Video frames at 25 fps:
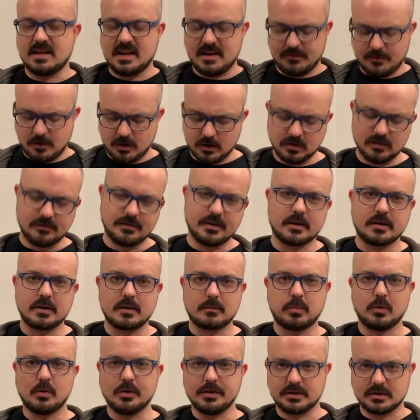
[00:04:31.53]
have all of their hit
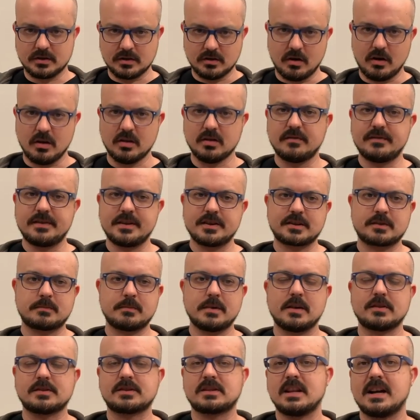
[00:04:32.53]
points and all of their
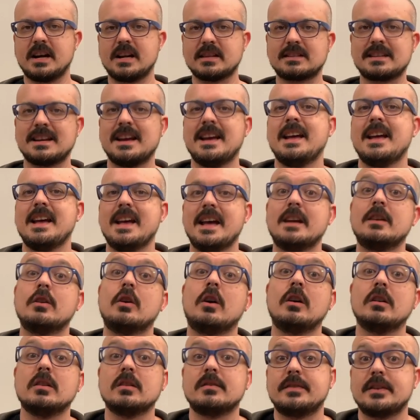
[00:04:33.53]
spell slots and
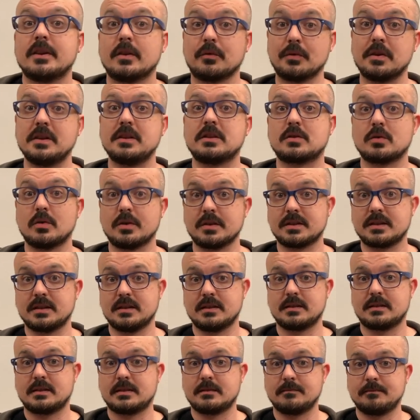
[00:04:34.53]
all of their resources.